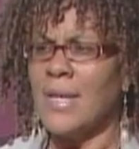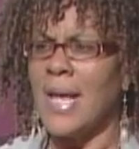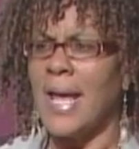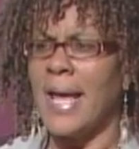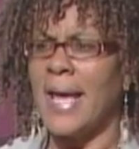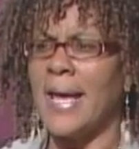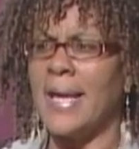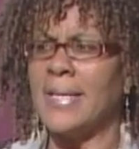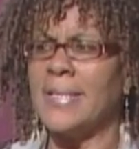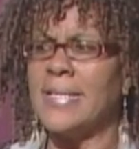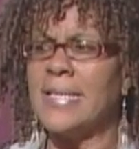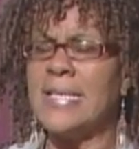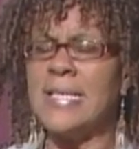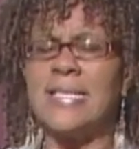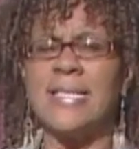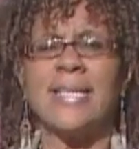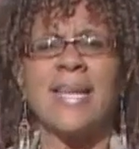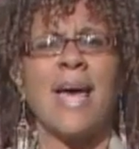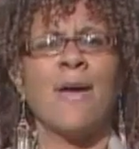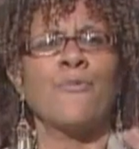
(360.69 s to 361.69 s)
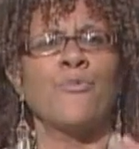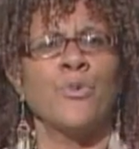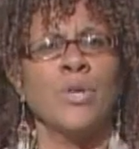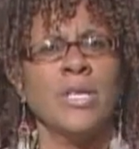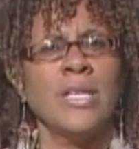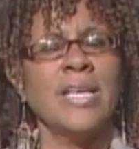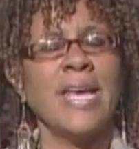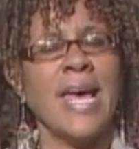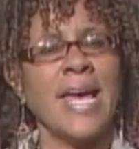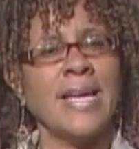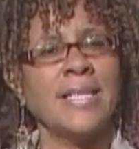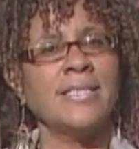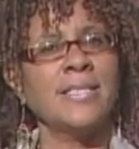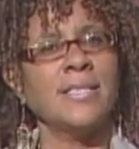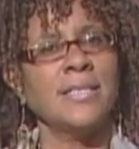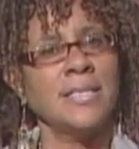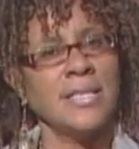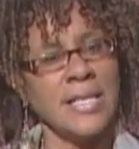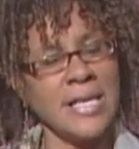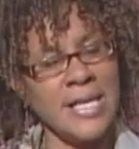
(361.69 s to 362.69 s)
and he said, I really hate
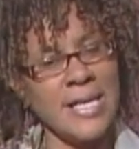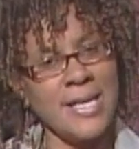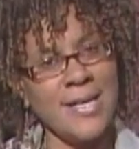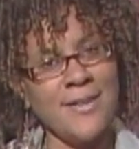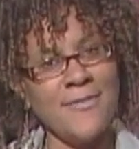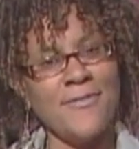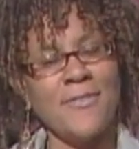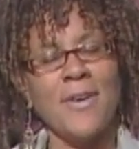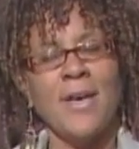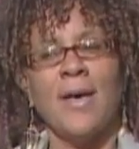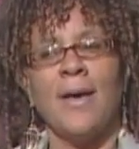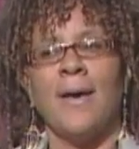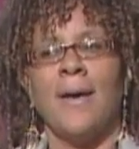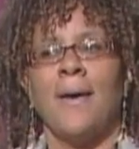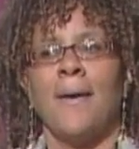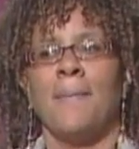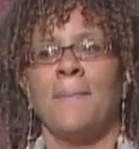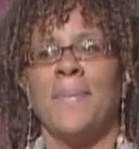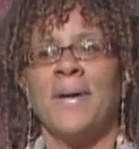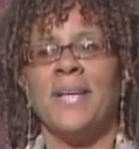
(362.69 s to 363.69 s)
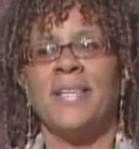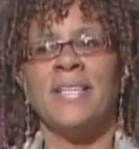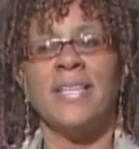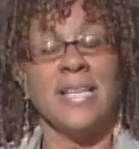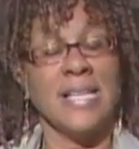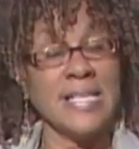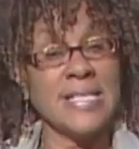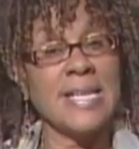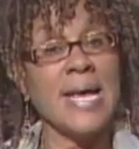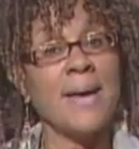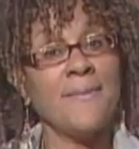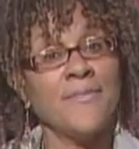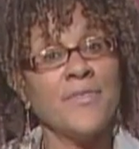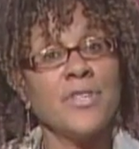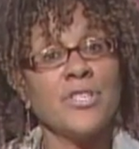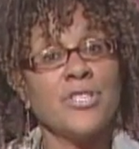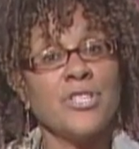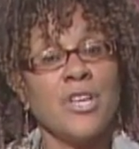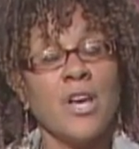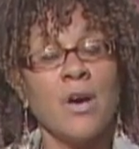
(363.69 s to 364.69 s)
to leave, but it's time for
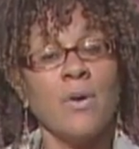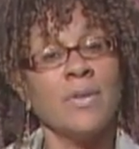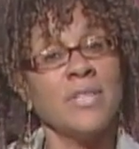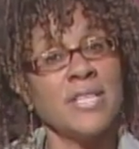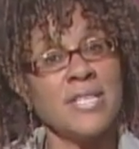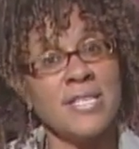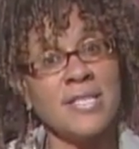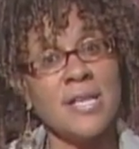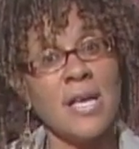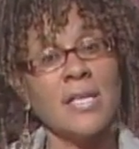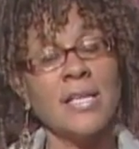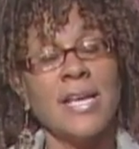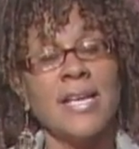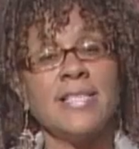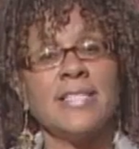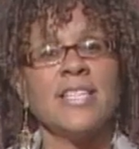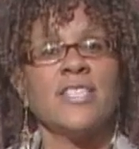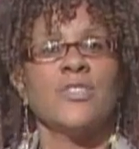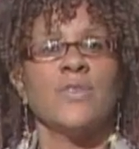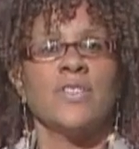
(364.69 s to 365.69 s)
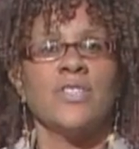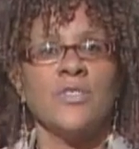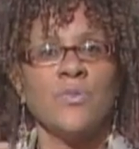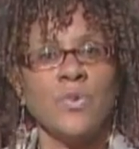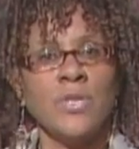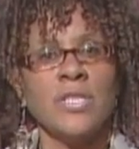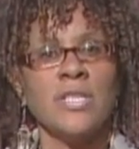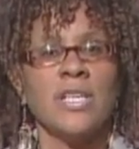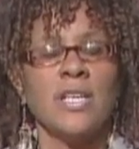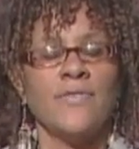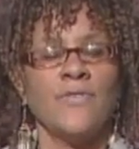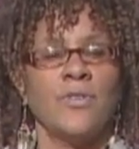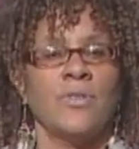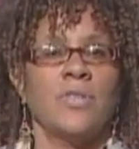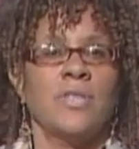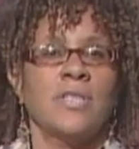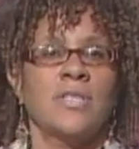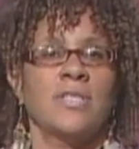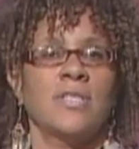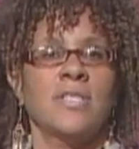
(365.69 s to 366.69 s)
us to go, and this is our last day. So I just wanted to give you
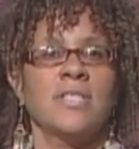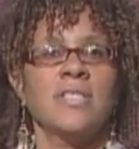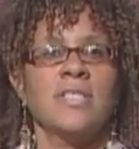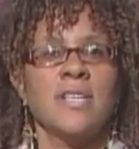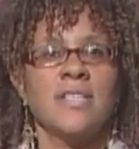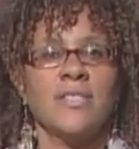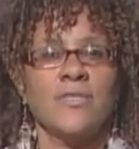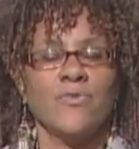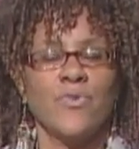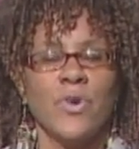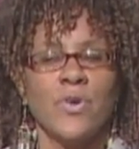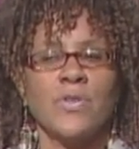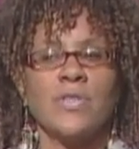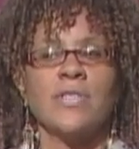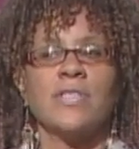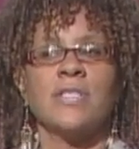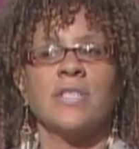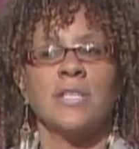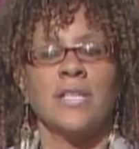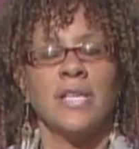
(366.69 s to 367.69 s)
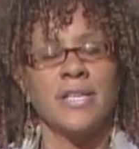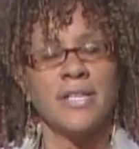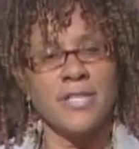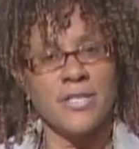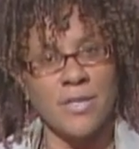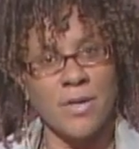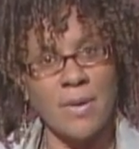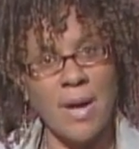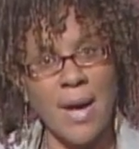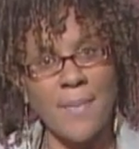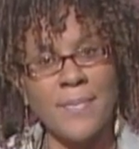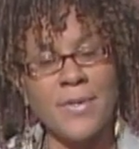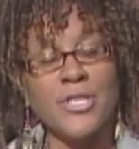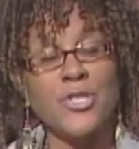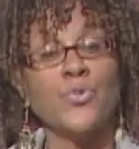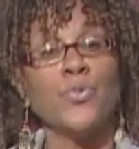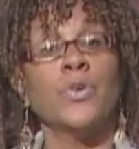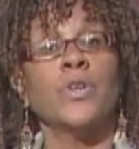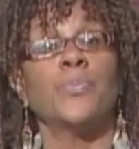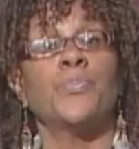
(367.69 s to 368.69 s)
these, this dozen roses to let us know how
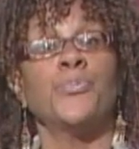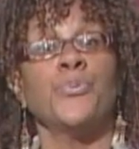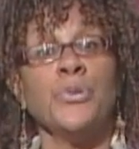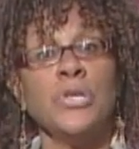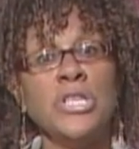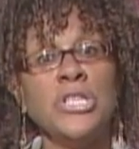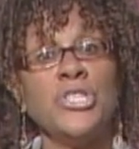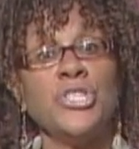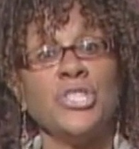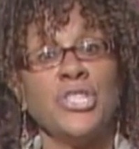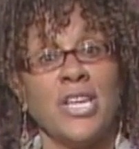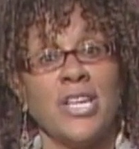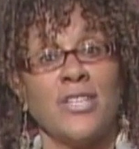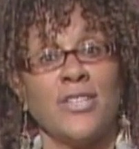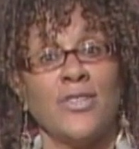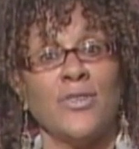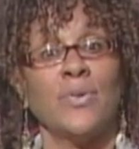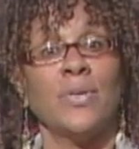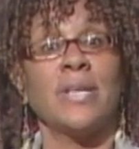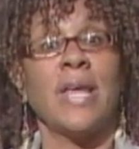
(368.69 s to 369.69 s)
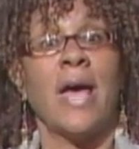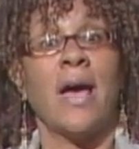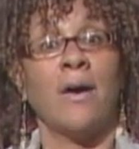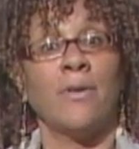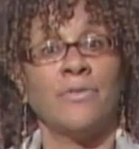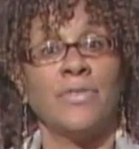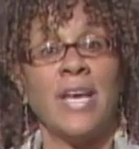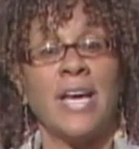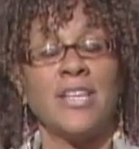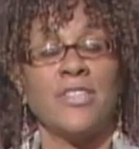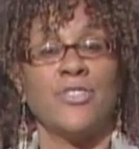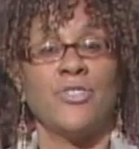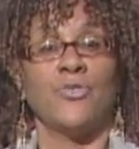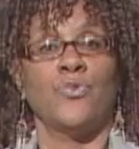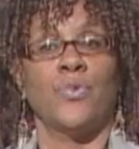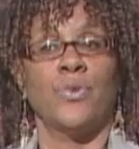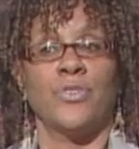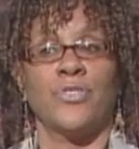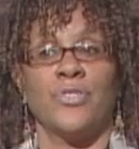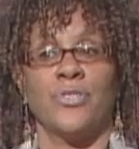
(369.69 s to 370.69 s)
much we appreciate you and how nice you
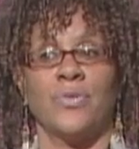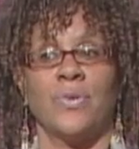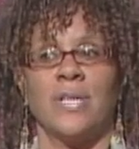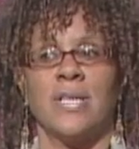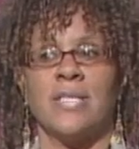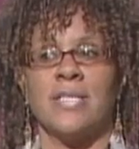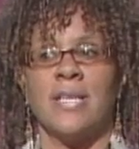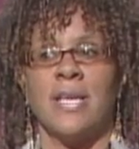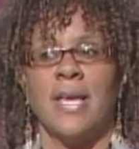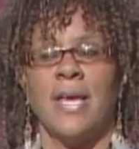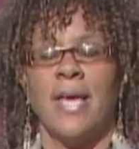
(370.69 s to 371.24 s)
were to us.